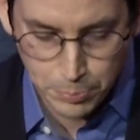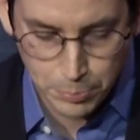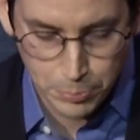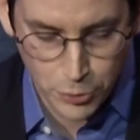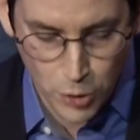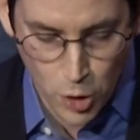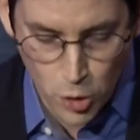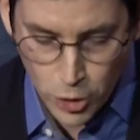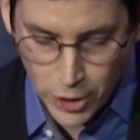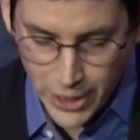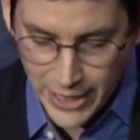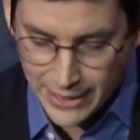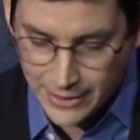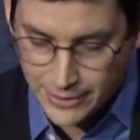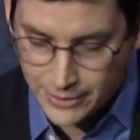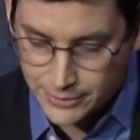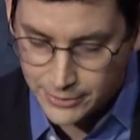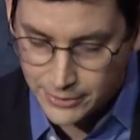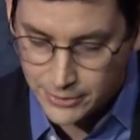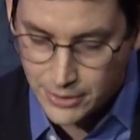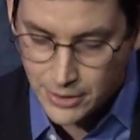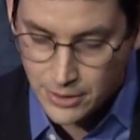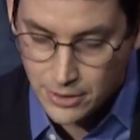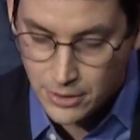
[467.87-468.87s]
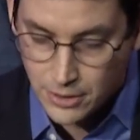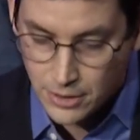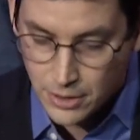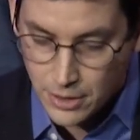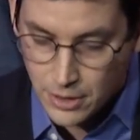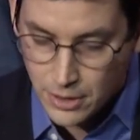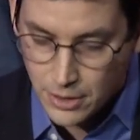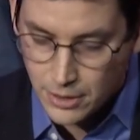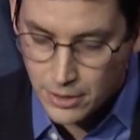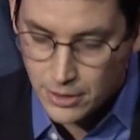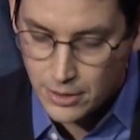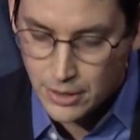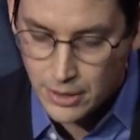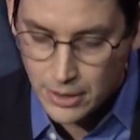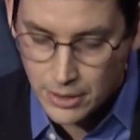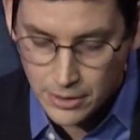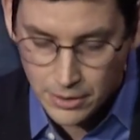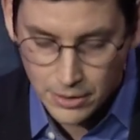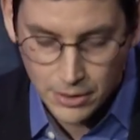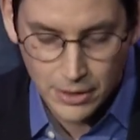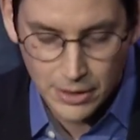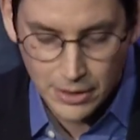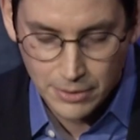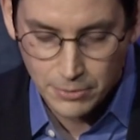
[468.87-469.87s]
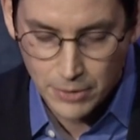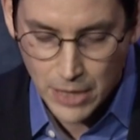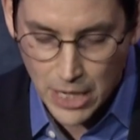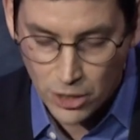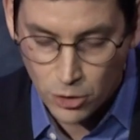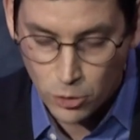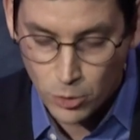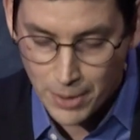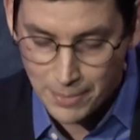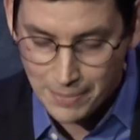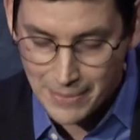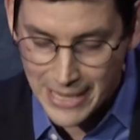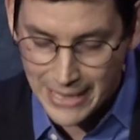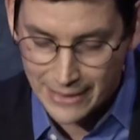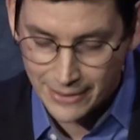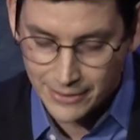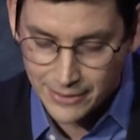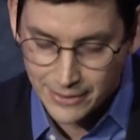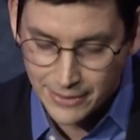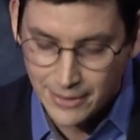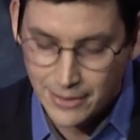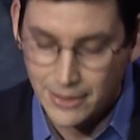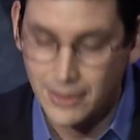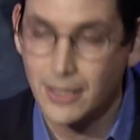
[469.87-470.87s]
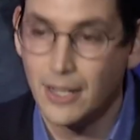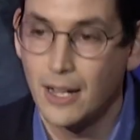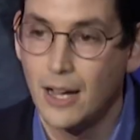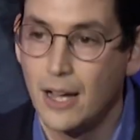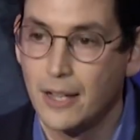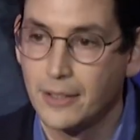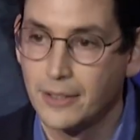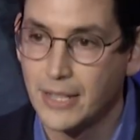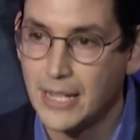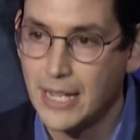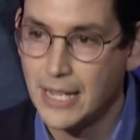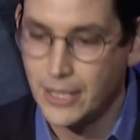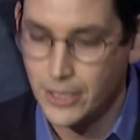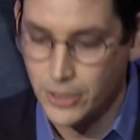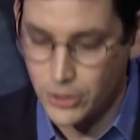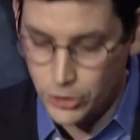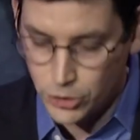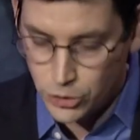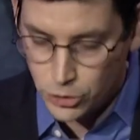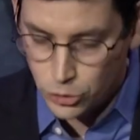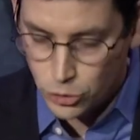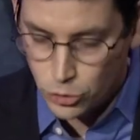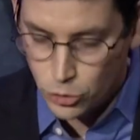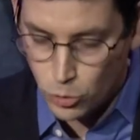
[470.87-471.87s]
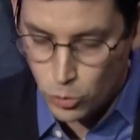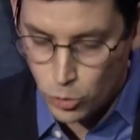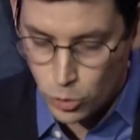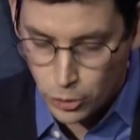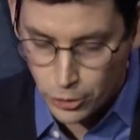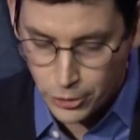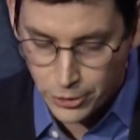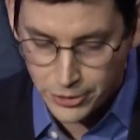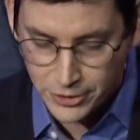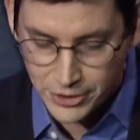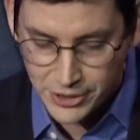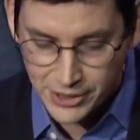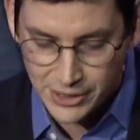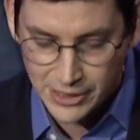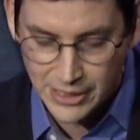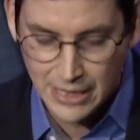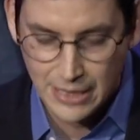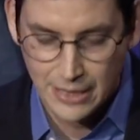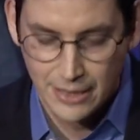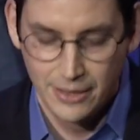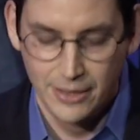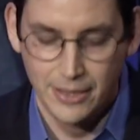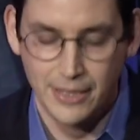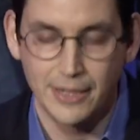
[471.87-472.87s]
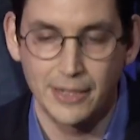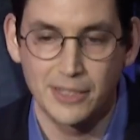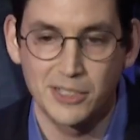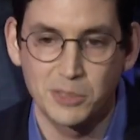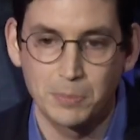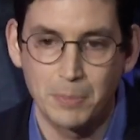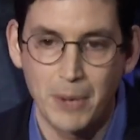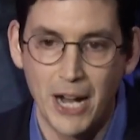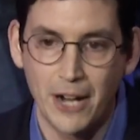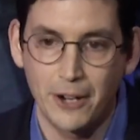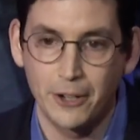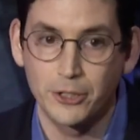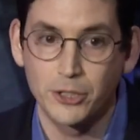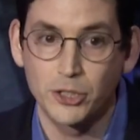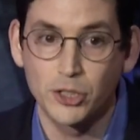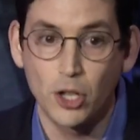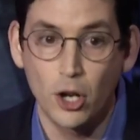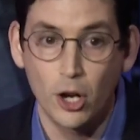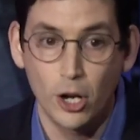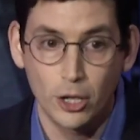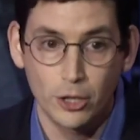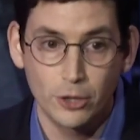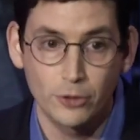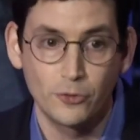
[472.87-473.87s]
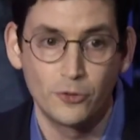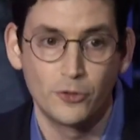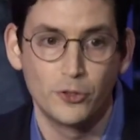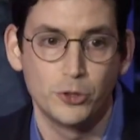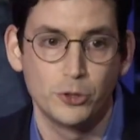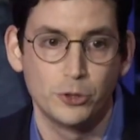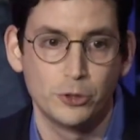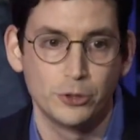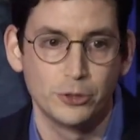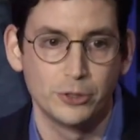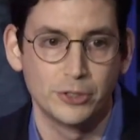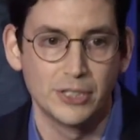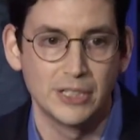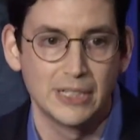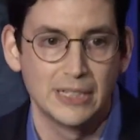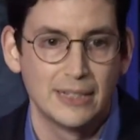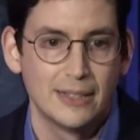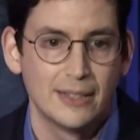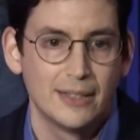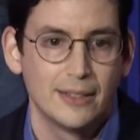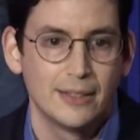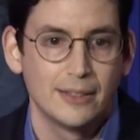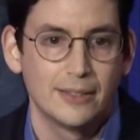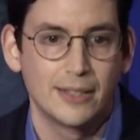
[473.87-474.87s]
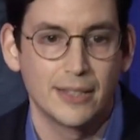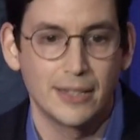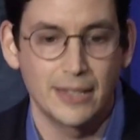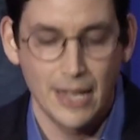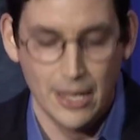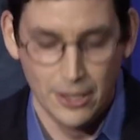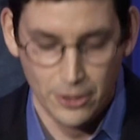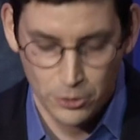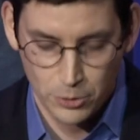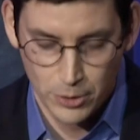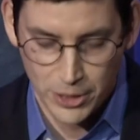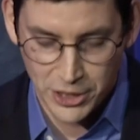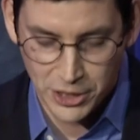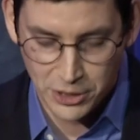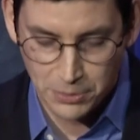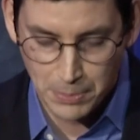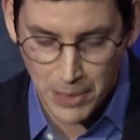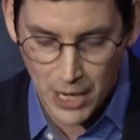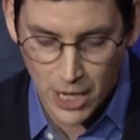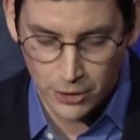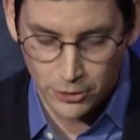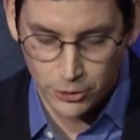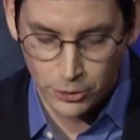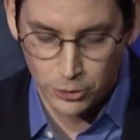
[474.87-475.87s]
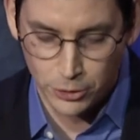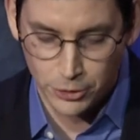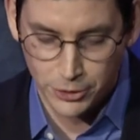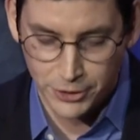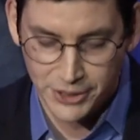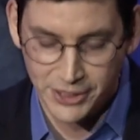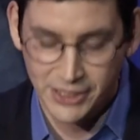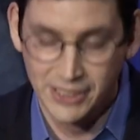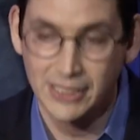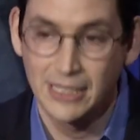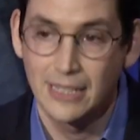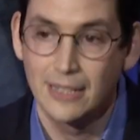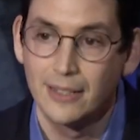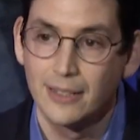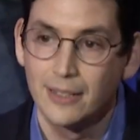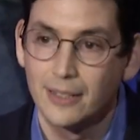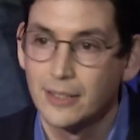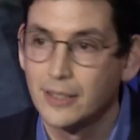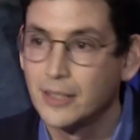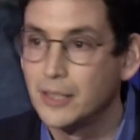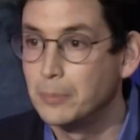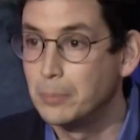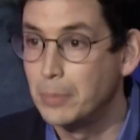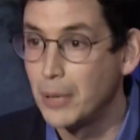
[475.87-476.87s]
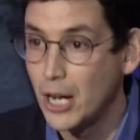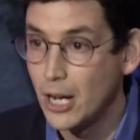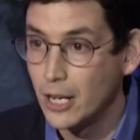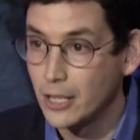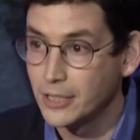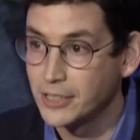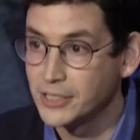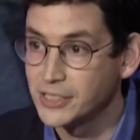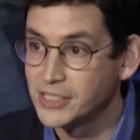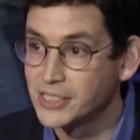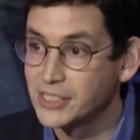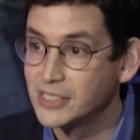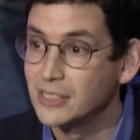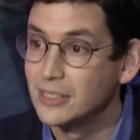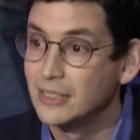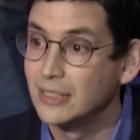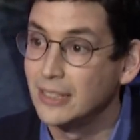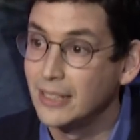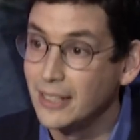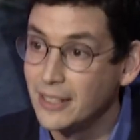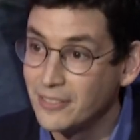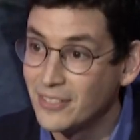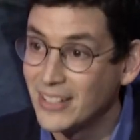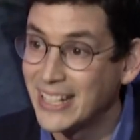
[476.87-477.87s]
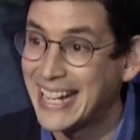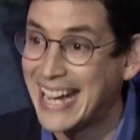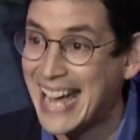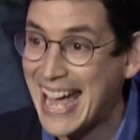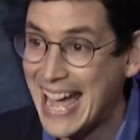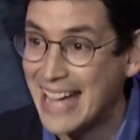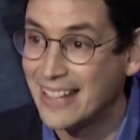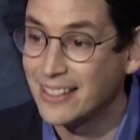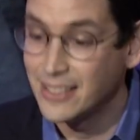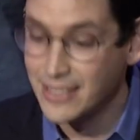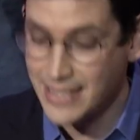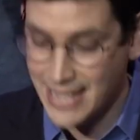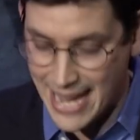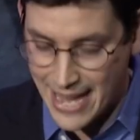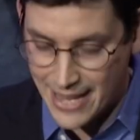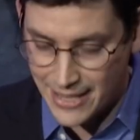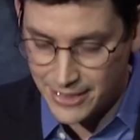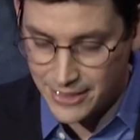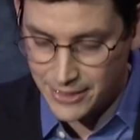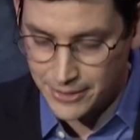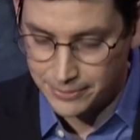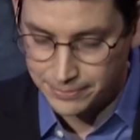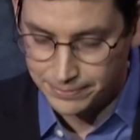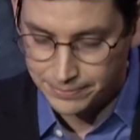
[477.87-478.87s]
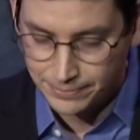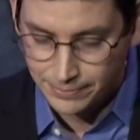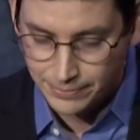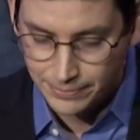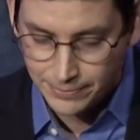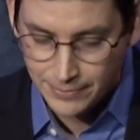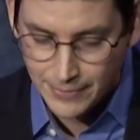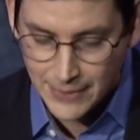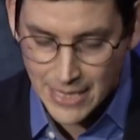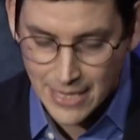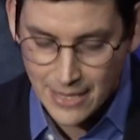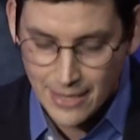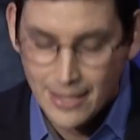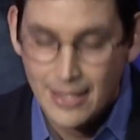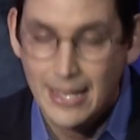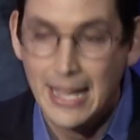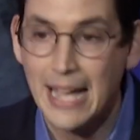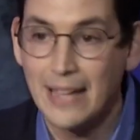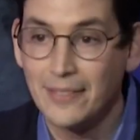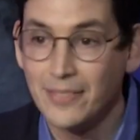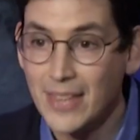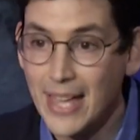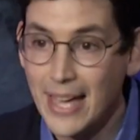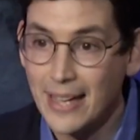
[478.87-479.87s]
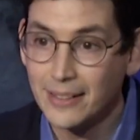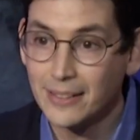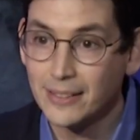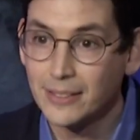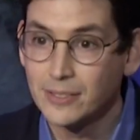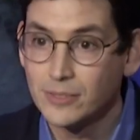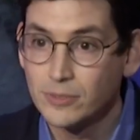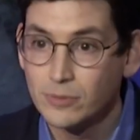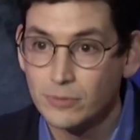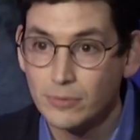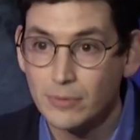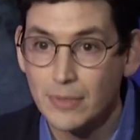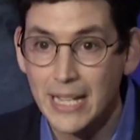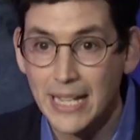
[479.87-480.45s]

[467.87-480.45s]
broken equipment, the unhinged doors, the expired dog food, the yellowish puddles, the bugs, living and dead, and then